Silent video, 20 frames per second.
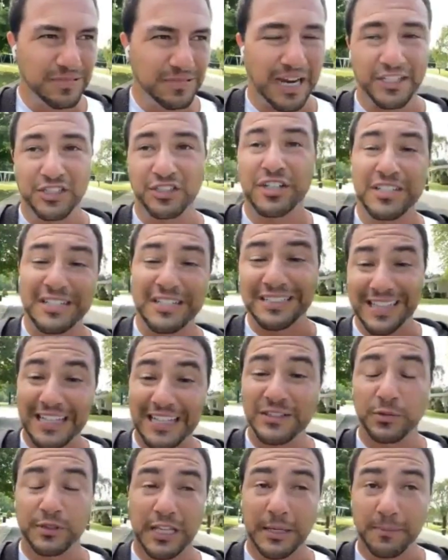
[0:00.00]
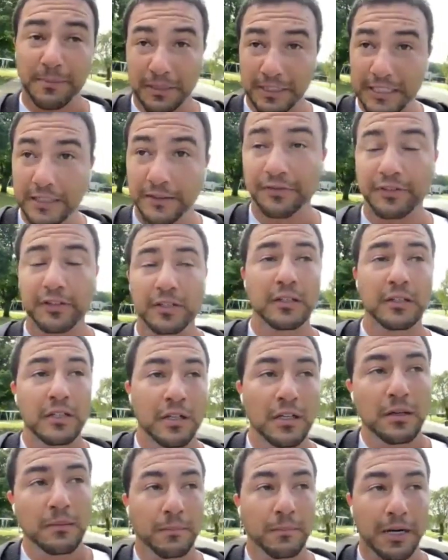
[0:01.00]
I trust that that's what they believe,
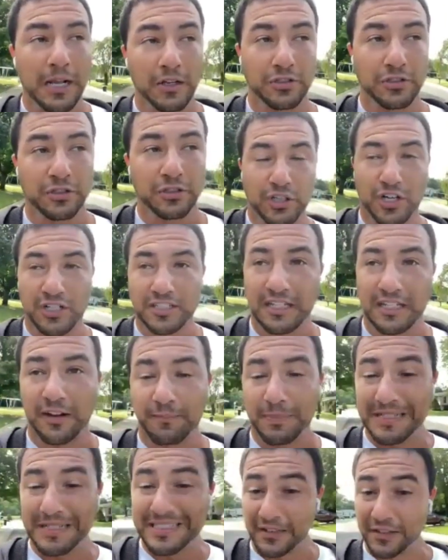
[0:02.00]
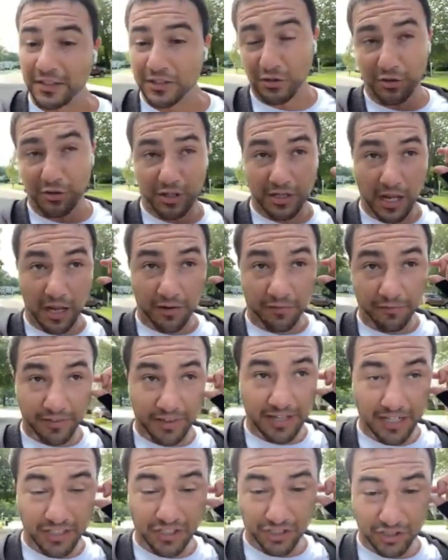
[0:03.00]
but I also trust that I've been down this road enough
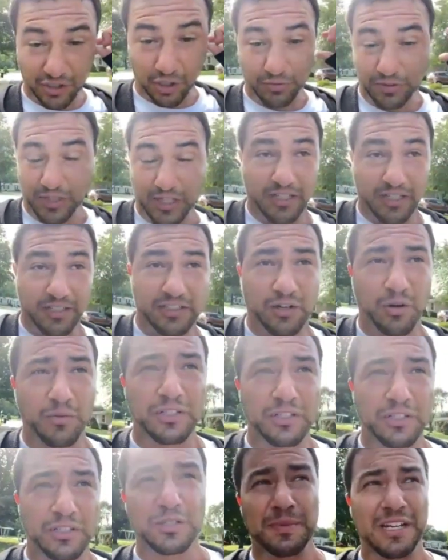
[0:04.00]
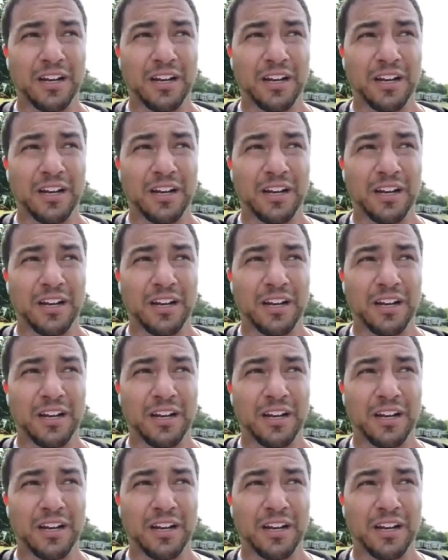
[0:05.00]
that I just don't think it's going to